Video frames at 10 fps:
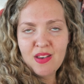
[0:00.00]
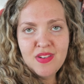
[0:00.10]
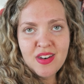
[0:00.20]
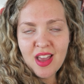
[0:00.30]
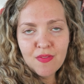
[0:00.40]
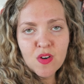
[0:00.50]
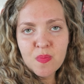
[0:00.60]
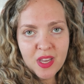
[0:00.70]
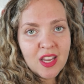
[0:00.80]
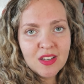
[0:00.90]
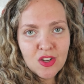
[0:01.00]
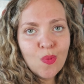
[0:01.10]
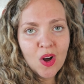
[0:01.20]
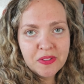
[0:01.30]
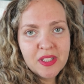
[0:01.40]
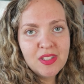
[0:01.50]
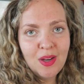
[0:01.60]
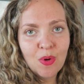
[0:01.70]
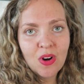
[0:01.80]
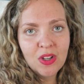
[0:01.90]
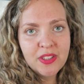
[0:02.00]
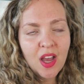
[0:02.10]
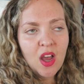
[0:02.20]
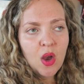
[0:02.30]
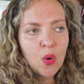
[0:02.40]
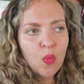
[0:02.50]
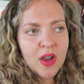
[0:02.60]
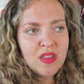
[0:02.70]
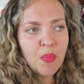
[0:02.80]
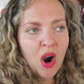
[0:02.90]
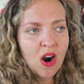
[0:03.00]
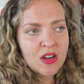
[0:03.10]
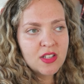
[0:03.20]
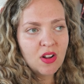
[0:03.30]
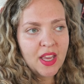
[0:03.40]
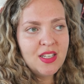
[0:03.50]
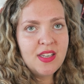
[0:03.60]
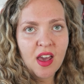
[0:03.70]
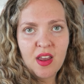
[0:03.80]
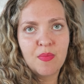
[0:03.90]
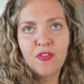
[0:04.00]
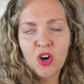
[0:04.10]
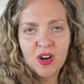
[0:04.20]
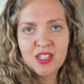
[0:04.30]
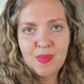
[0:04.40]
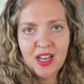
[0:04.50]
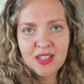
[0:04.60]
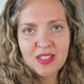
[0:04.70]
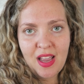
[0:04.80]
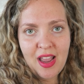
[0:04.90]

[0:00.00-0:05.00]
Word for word: I've never been to Walt Disney World, when the parks are like done up for Christmas.